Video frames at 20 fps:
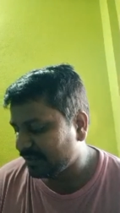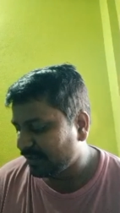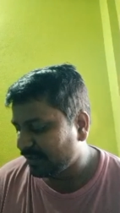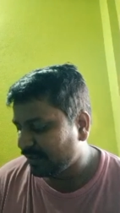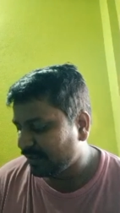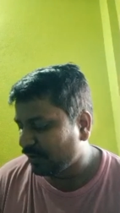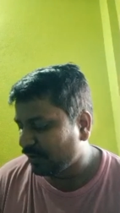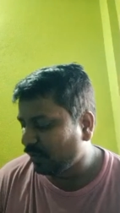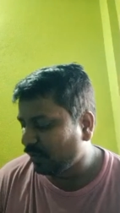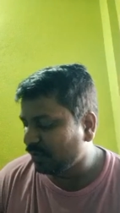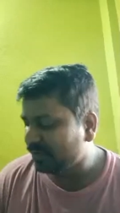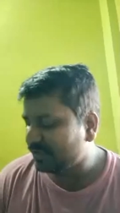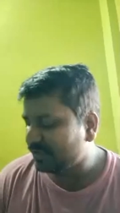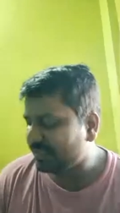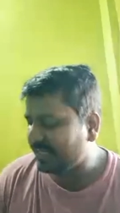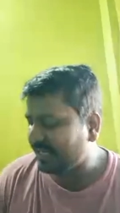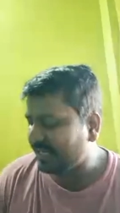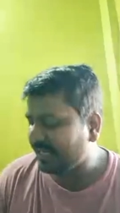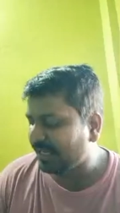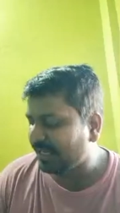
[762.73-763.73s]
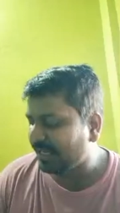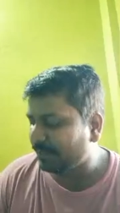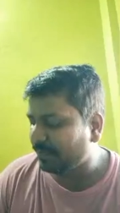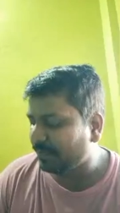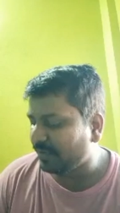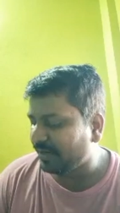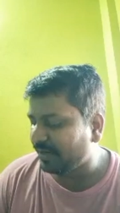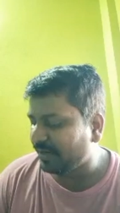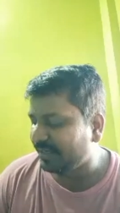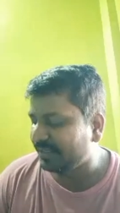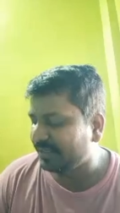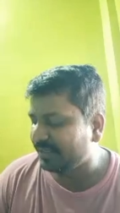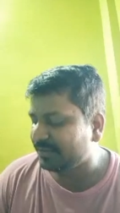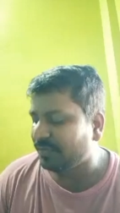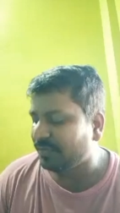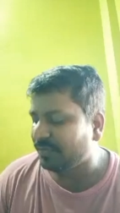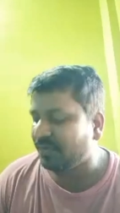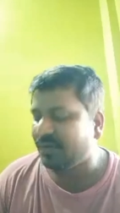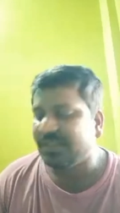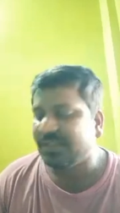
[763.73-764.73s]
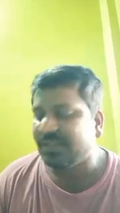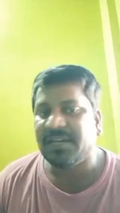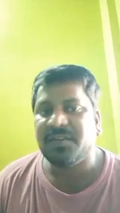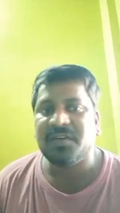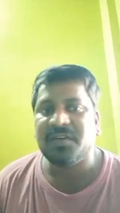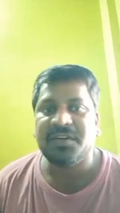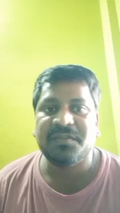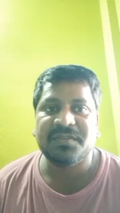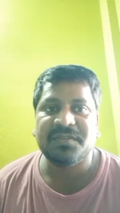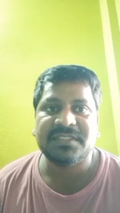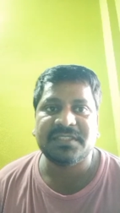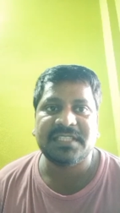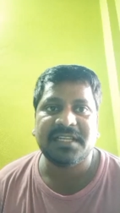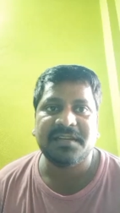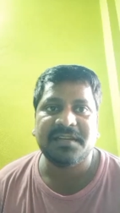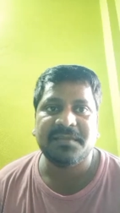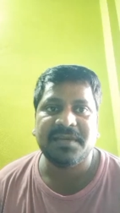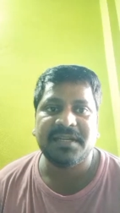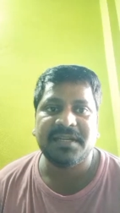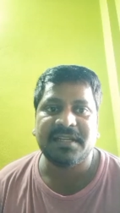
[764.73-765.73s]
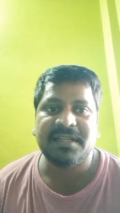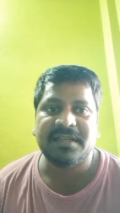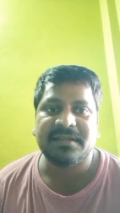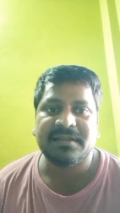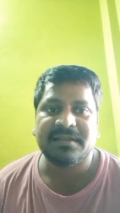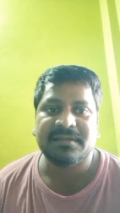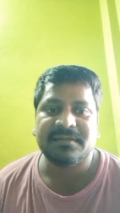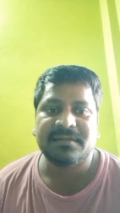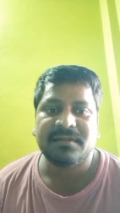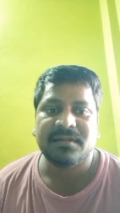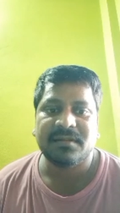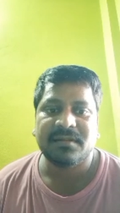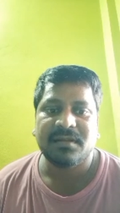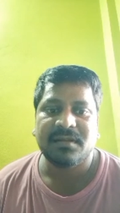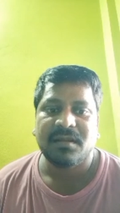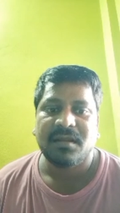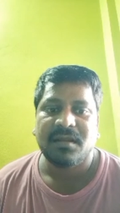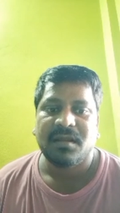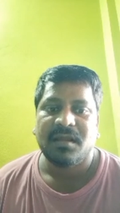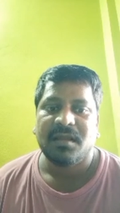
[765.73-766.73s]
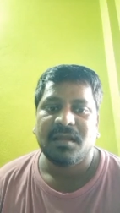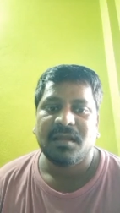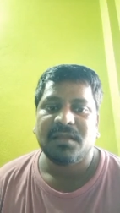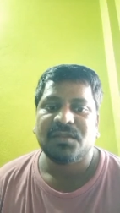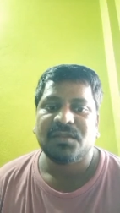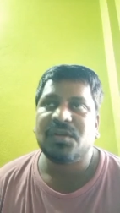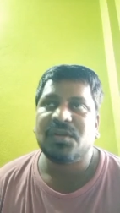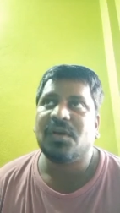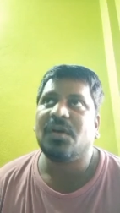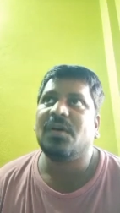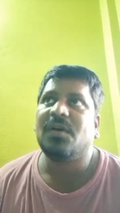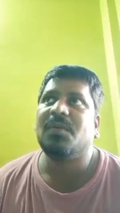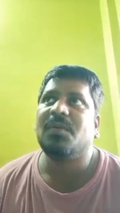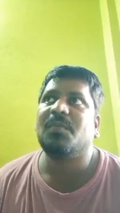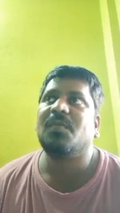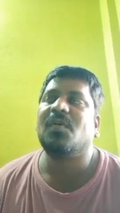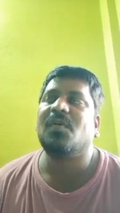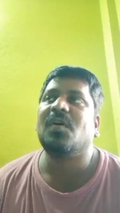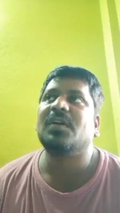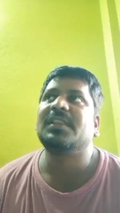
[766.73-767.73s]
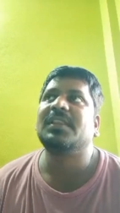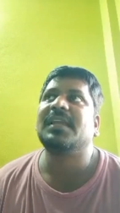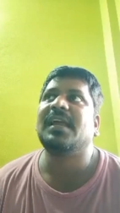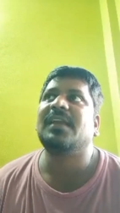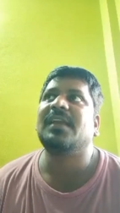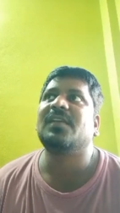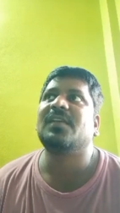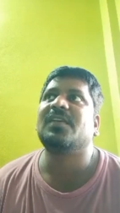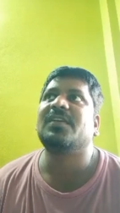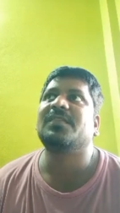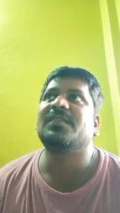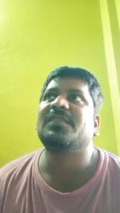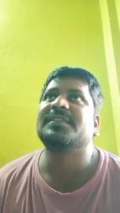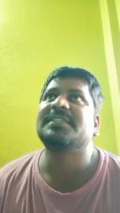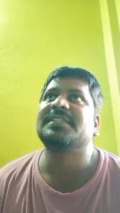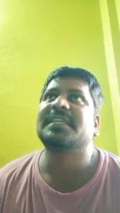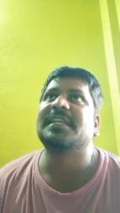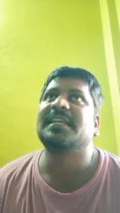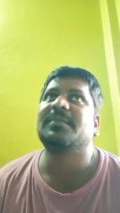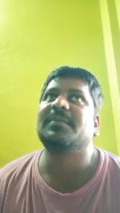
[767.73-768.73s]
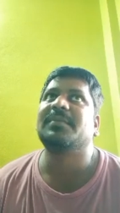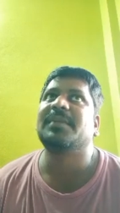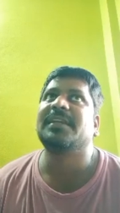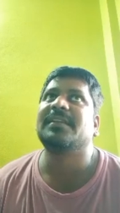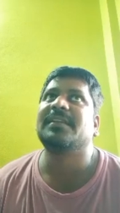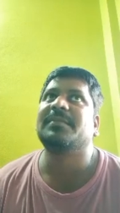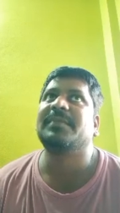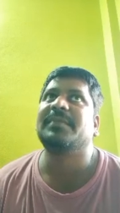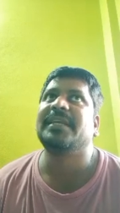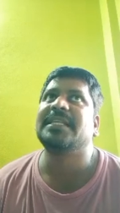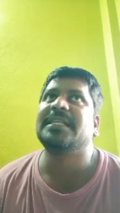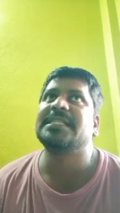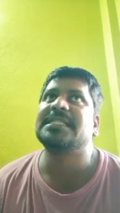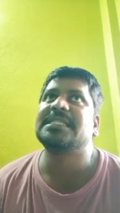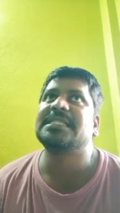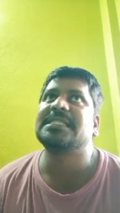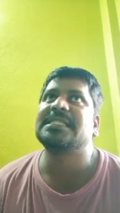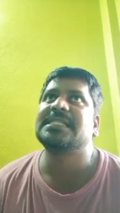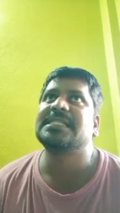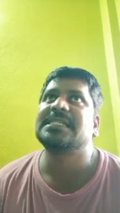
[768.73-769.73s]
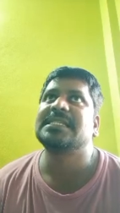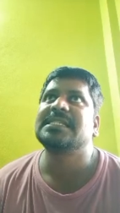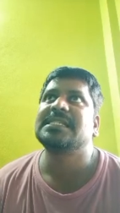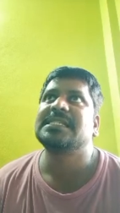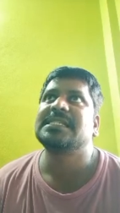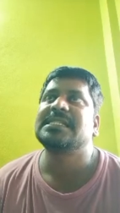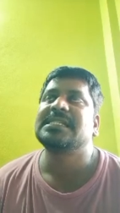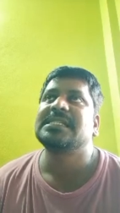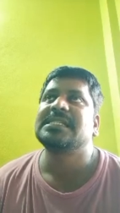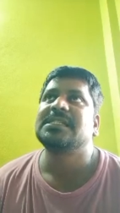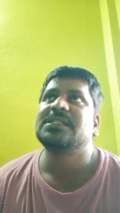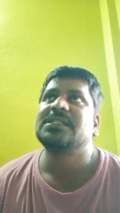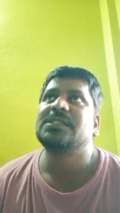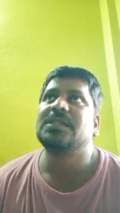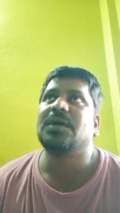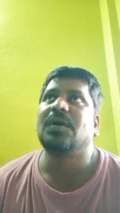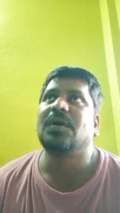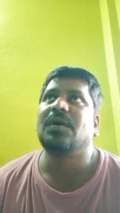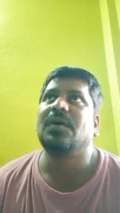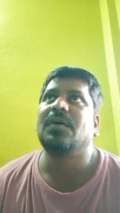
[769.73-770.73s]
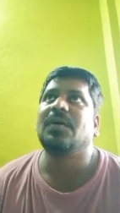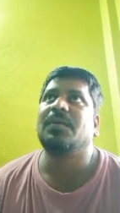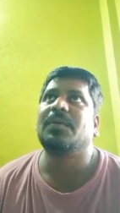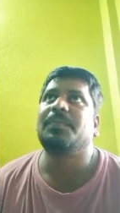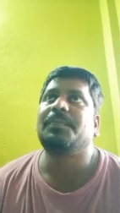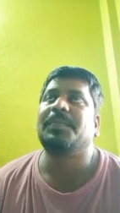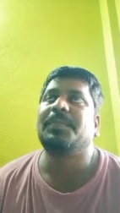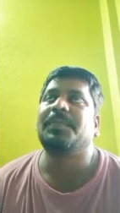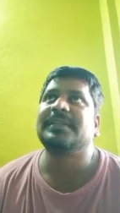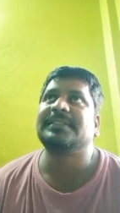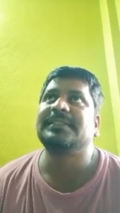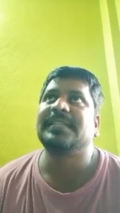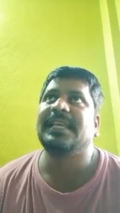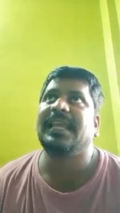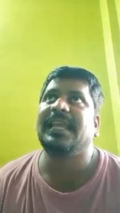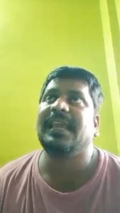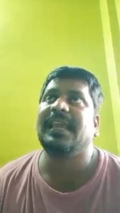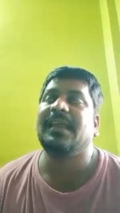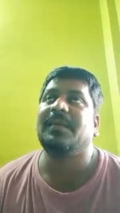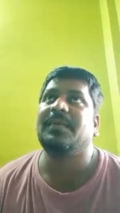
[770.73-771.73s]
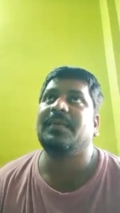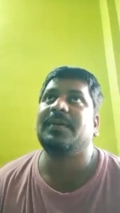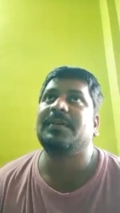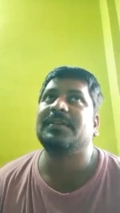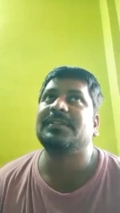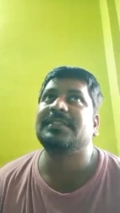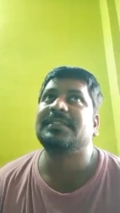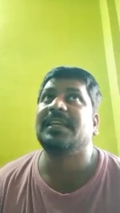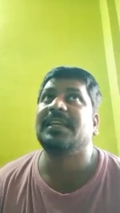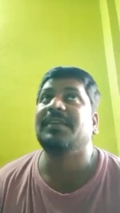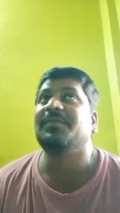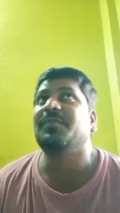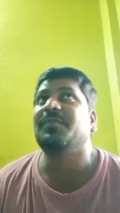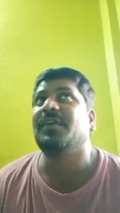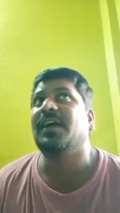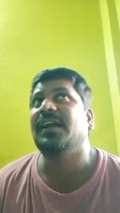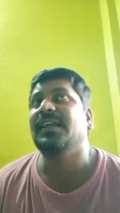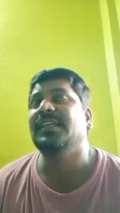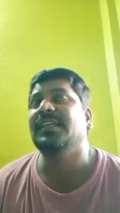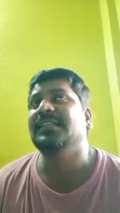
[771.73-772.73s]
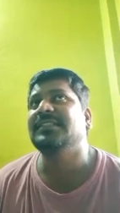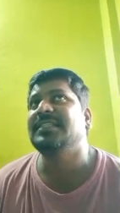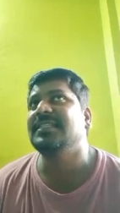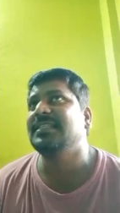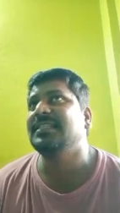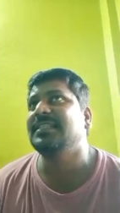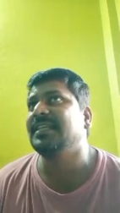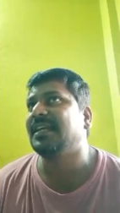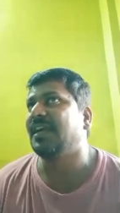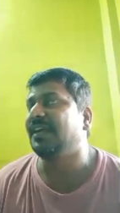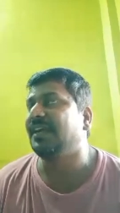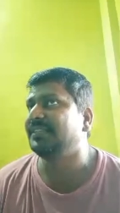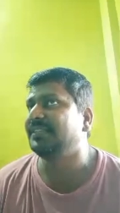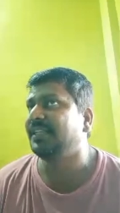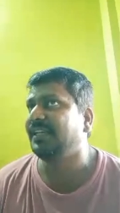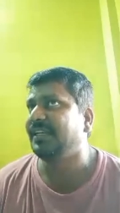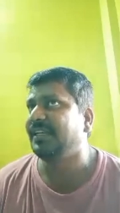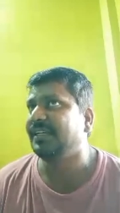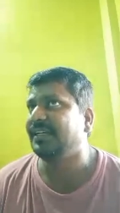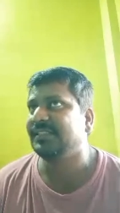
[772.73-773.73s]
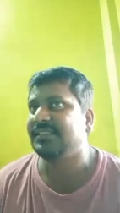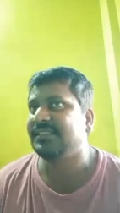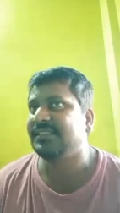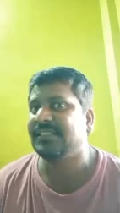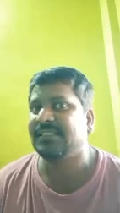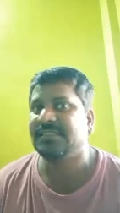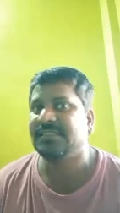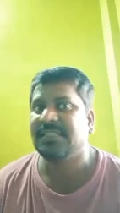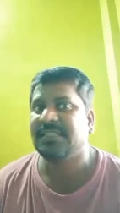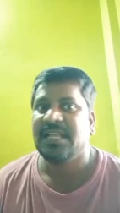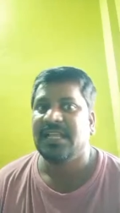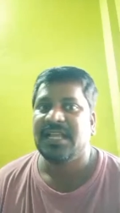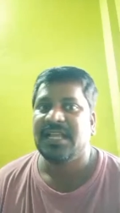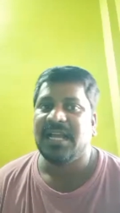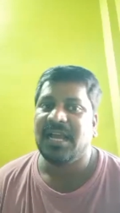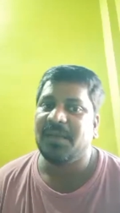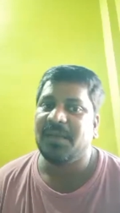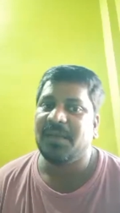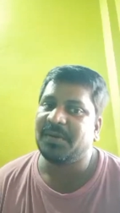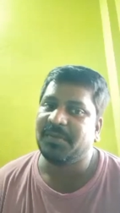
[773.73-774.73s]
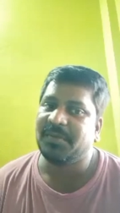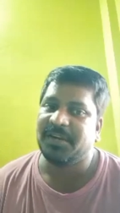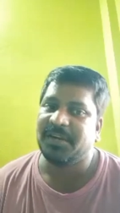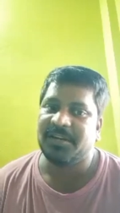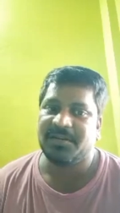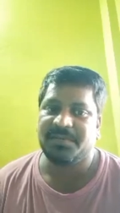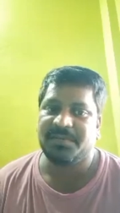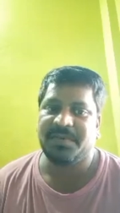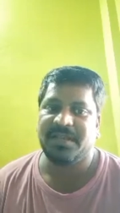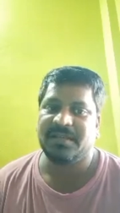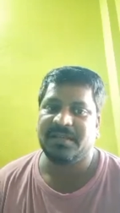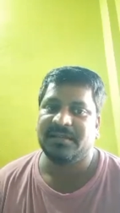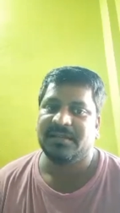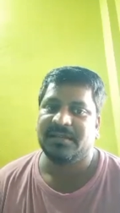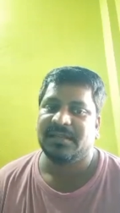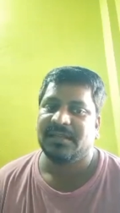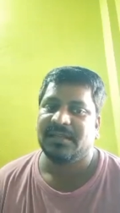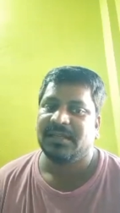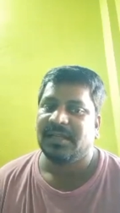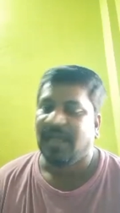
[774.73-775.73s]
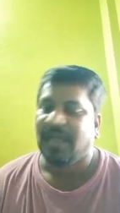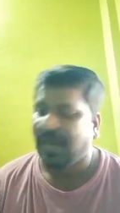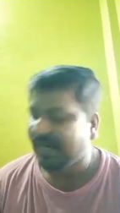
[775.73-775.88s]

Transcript: whose near point is more than 25 centimeter. So more than 25 centimeter means, so person can able to see far distance, he can't see near distance, hypermetropia. And